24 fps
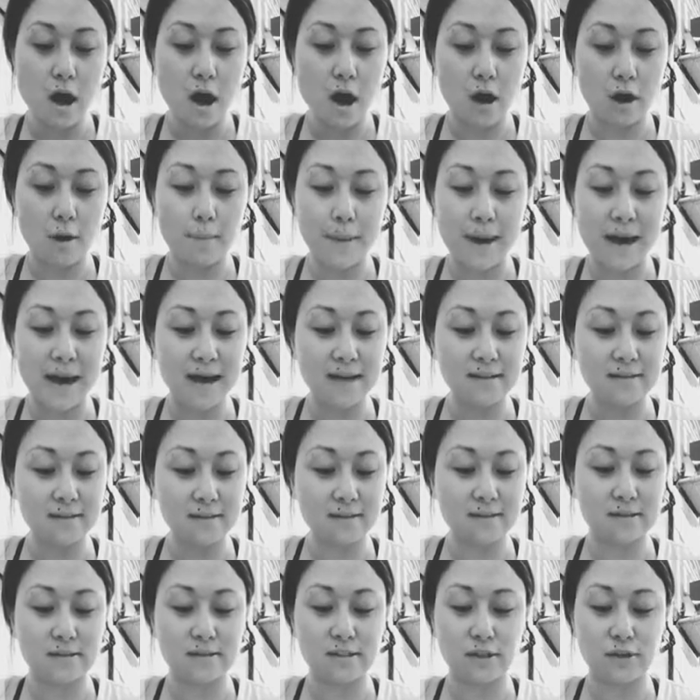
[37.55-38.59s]
Our past
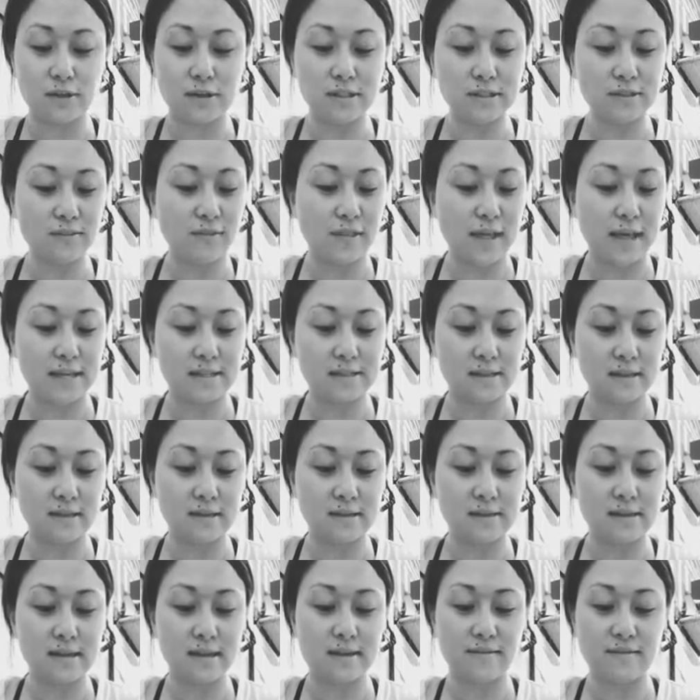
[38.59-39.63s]
is a series of
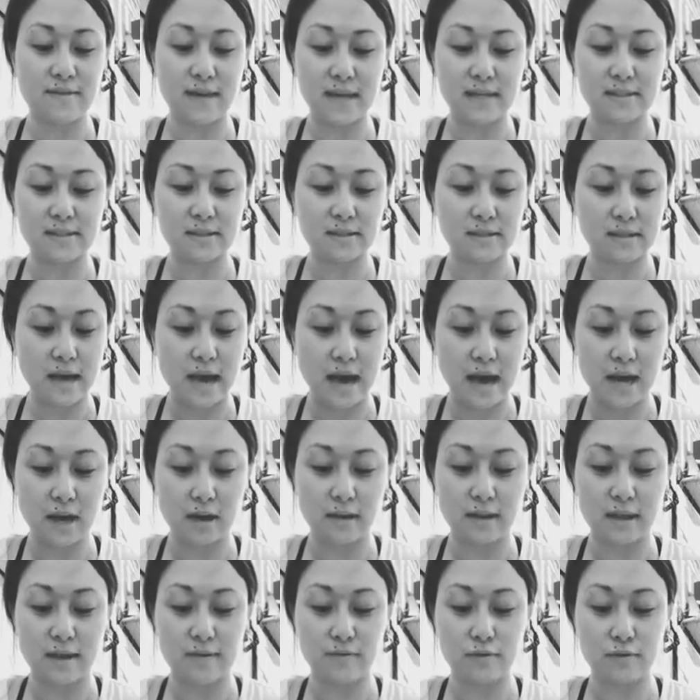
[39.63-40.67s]
lessons that advance us to
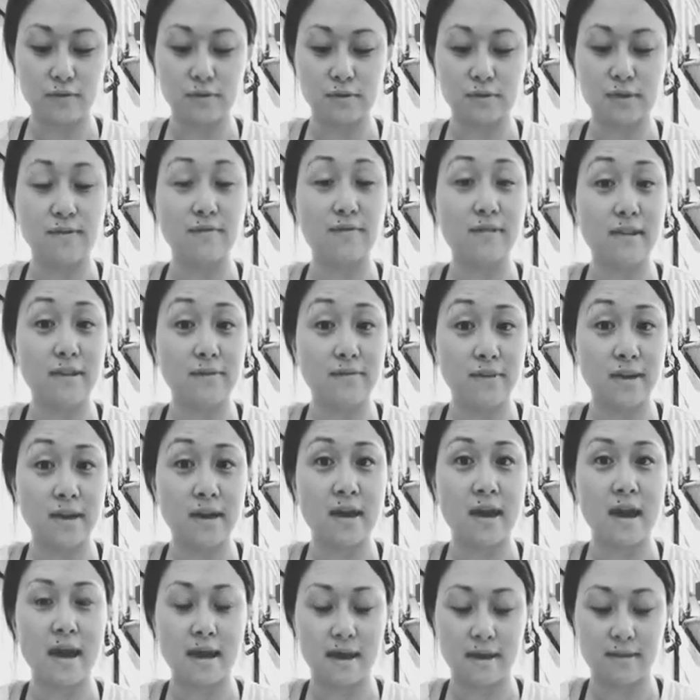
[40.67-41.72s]
higher levels of
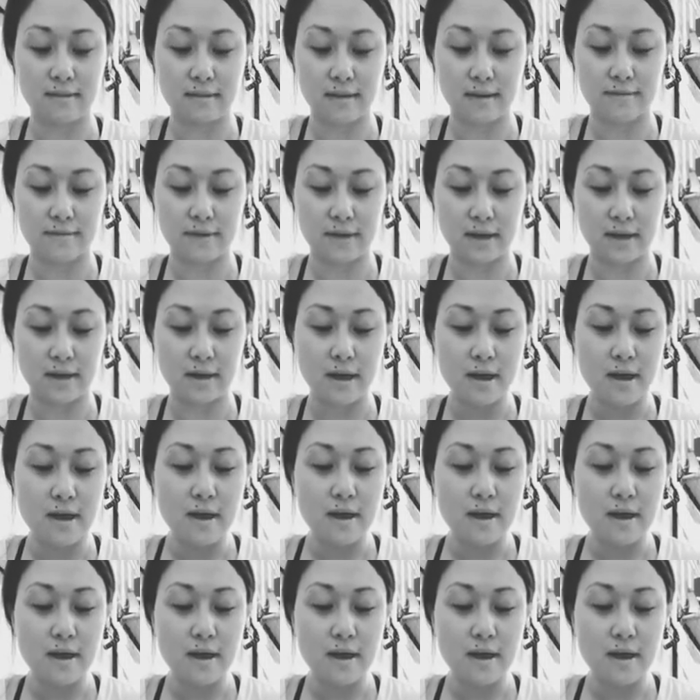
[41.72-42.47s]
living and loving.